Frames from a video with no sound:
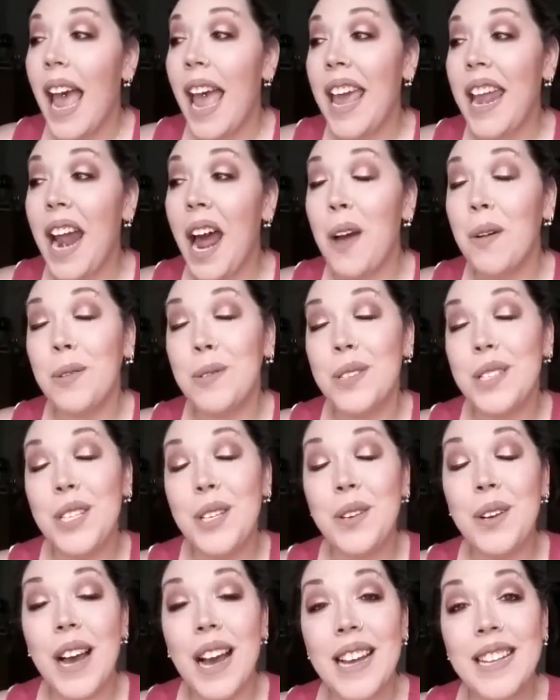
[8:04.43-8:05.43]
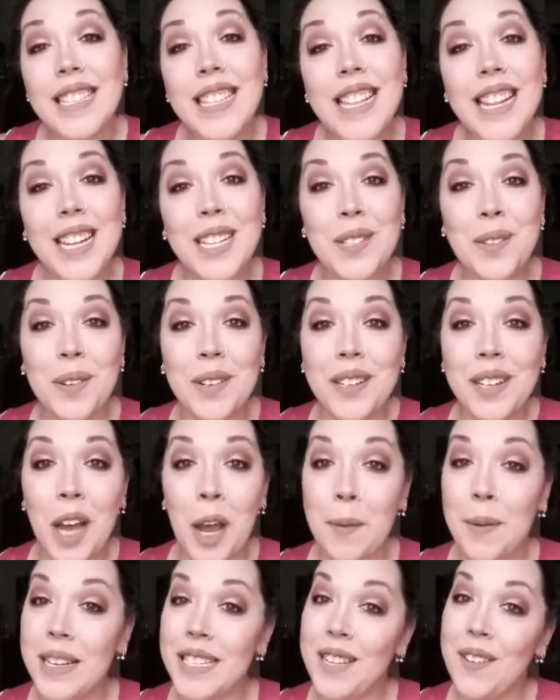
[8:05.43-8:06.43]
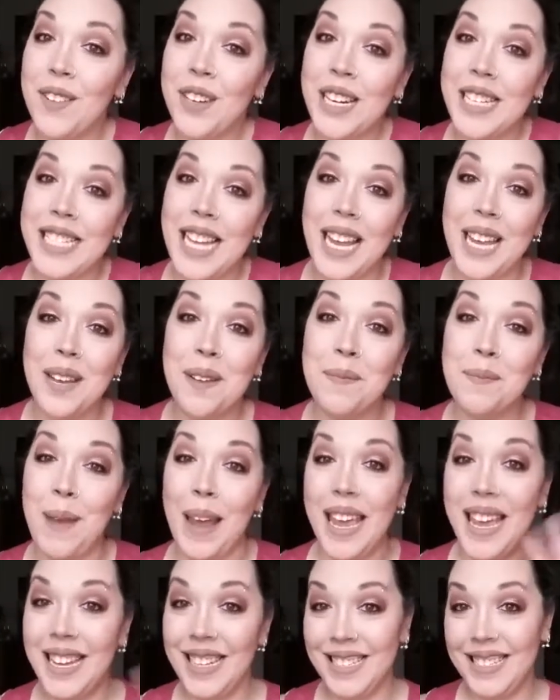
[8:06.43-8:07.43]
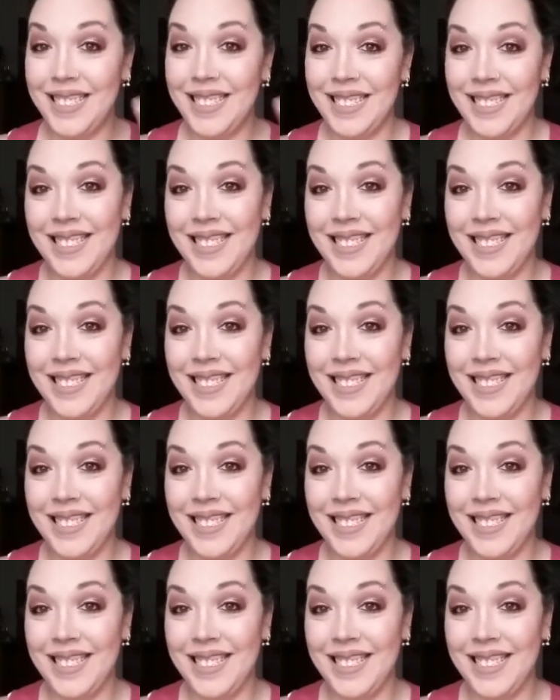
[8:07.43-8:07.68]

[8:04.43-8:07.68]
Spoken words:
And I will see you guys in the next one. I hope you guys have a great day. Bye.